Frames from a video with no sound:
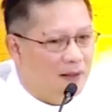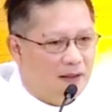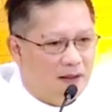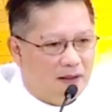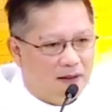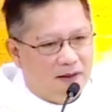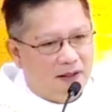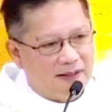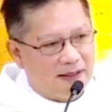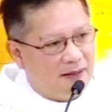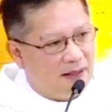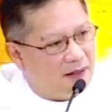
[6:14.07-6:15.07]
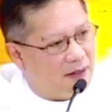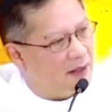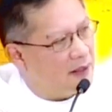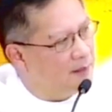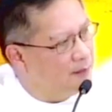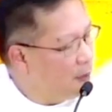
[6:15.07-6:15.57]
There's another
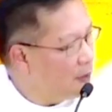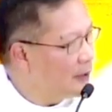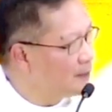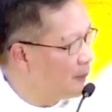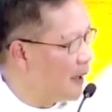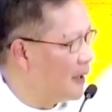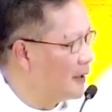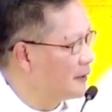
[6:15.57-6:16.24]
important part.